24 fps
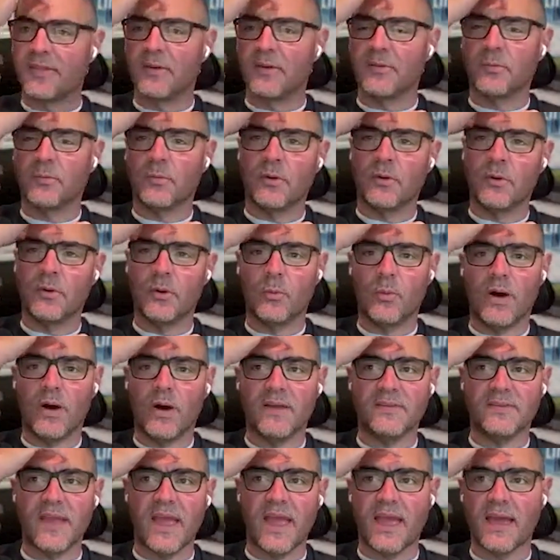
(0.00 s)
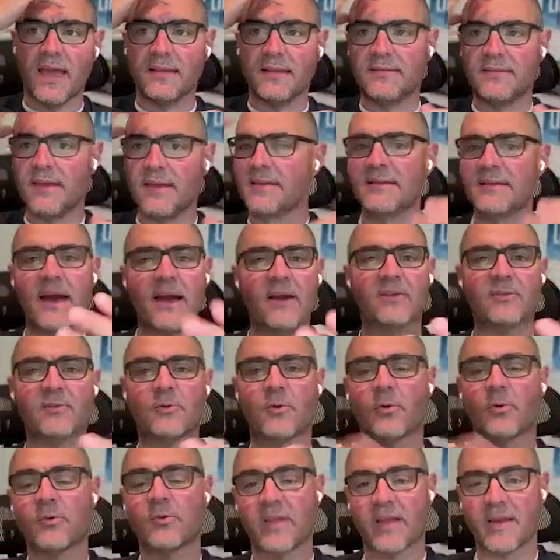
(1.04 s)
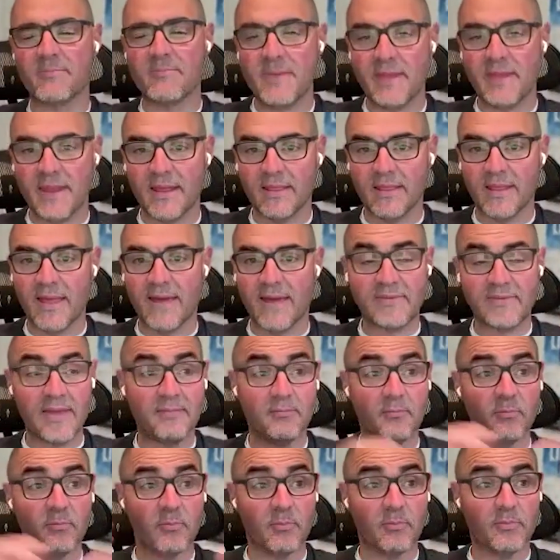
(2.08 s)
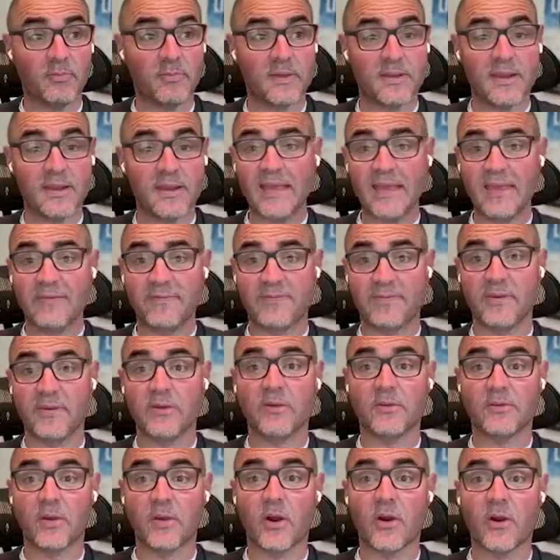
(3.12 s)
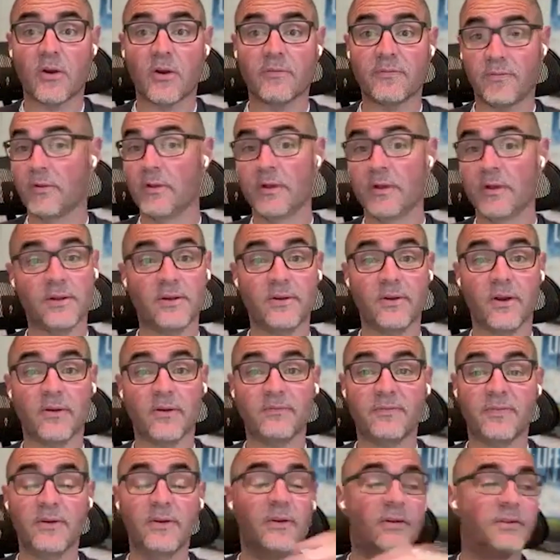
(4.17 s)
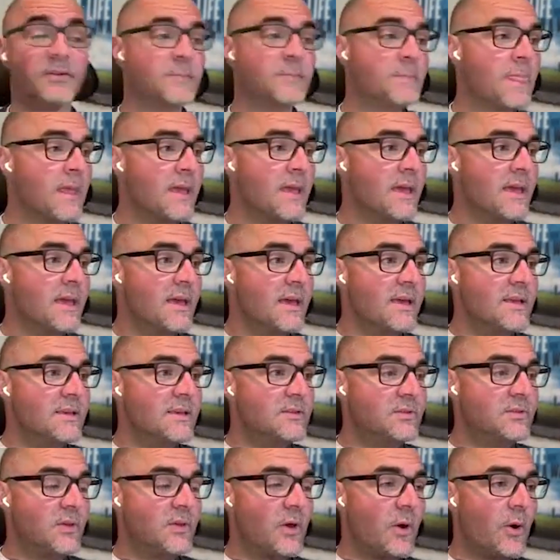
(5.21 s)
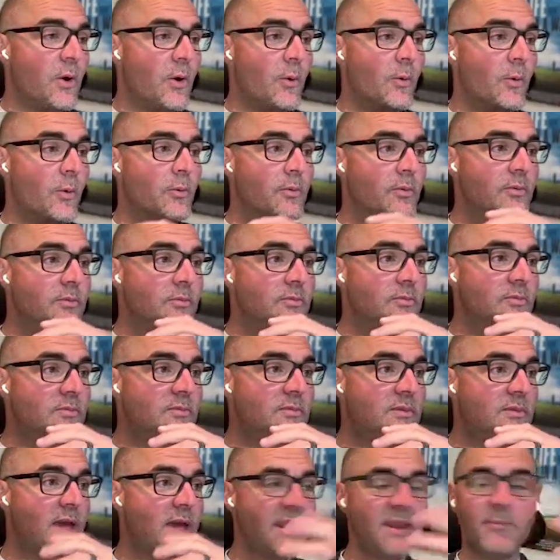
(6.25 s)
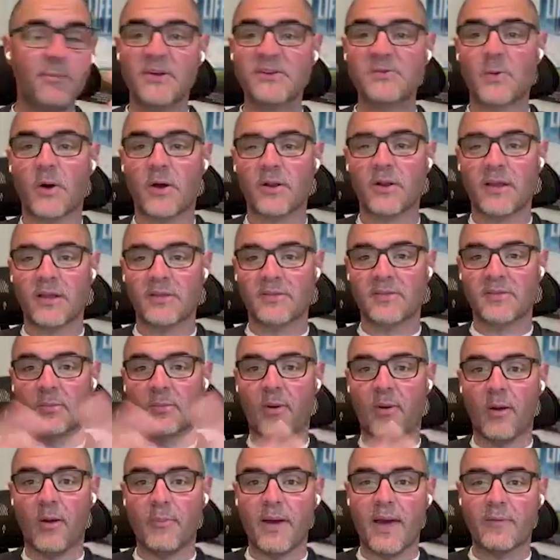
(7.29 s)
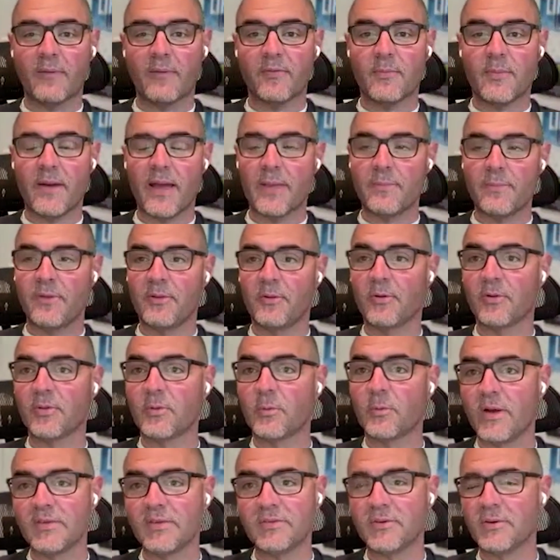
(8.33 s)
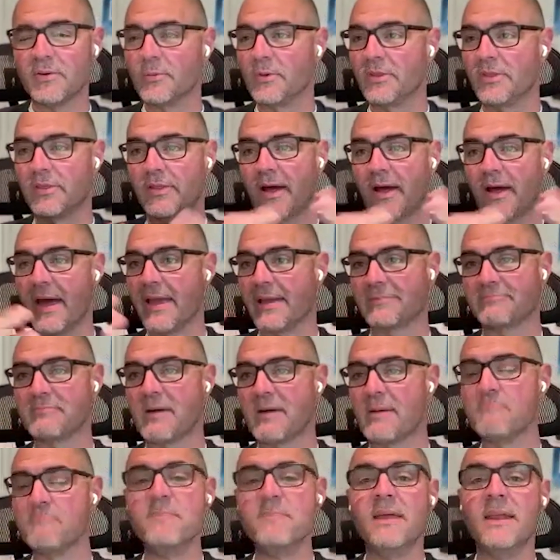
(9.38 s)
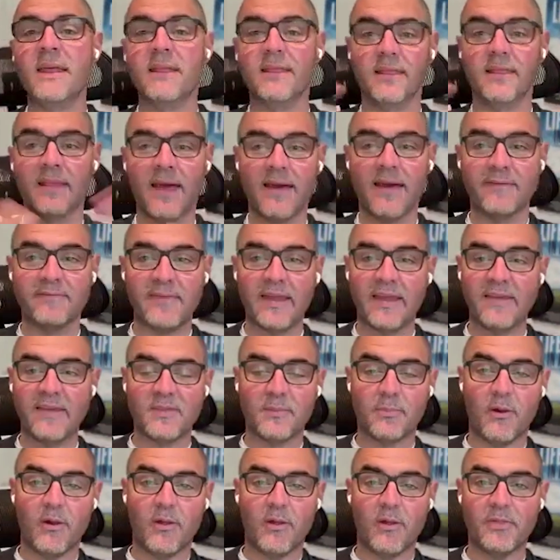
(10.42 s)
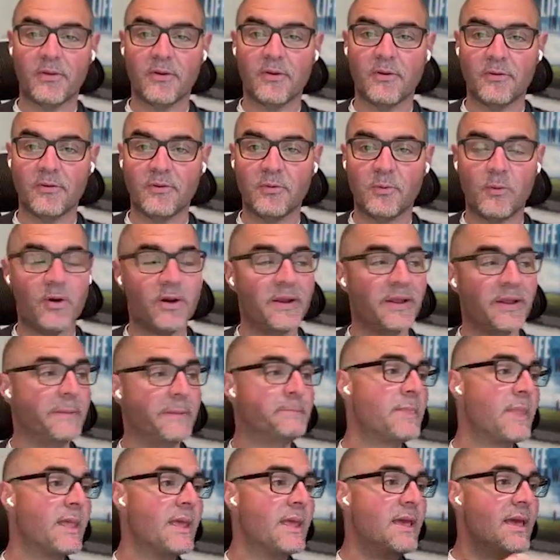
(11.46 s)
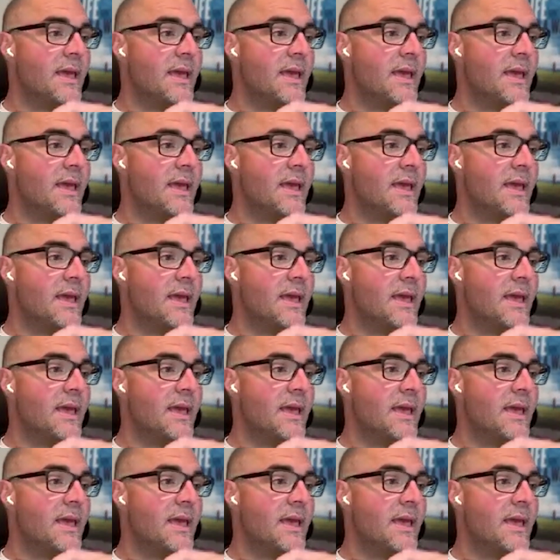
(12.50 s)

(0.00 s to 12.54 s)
I think is who it was. And Denton Geyer scores like a minute left. And the Nike fields are full 100-yard fields. So Teddy Bridgewater gets the ball back from Miami Northwestern with like a minute left. They get the ball at their own 20.